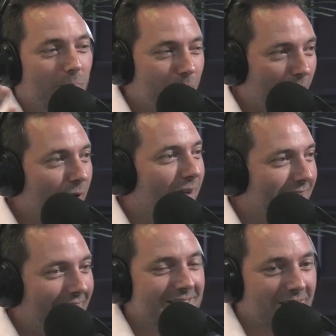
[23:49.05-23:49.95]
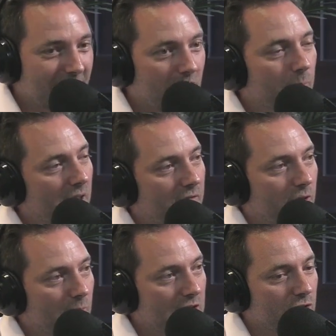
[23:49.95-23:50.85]
But that's a little bit of a
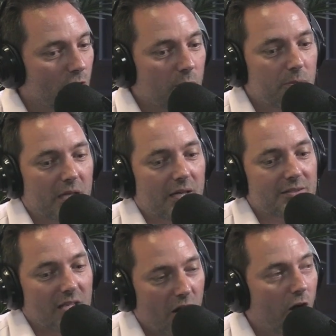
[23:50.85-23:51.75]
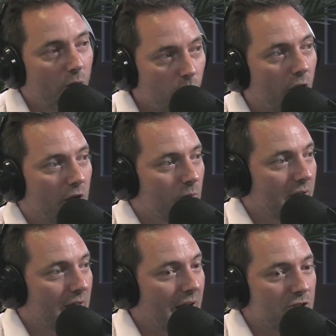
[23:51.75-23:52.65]
misnomer because they are working
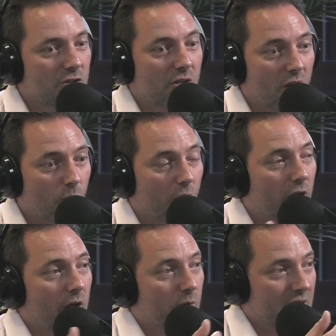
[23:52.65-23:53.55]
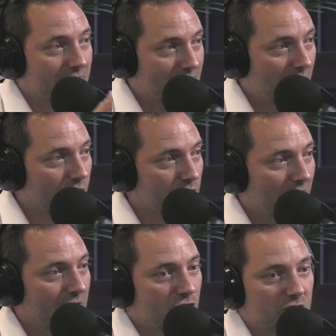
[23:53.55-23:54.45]
with an agent. They're working with the seller's
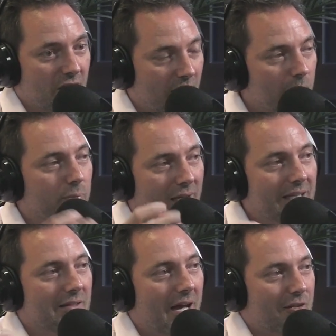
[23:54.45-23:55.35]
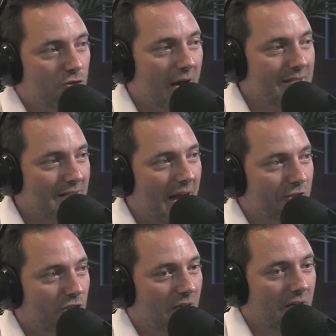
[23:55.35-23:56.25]
agent to complete that
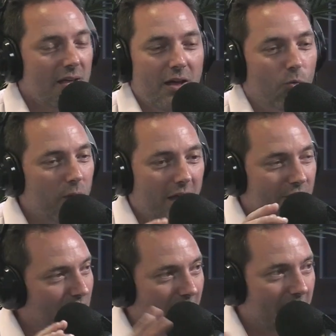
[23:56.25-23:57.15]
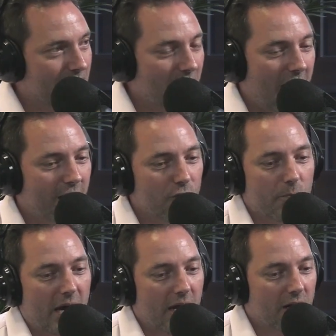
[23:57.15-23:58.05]
transaction. We have yet to have a
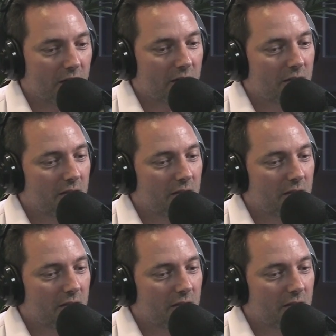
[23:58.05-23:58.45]
buyer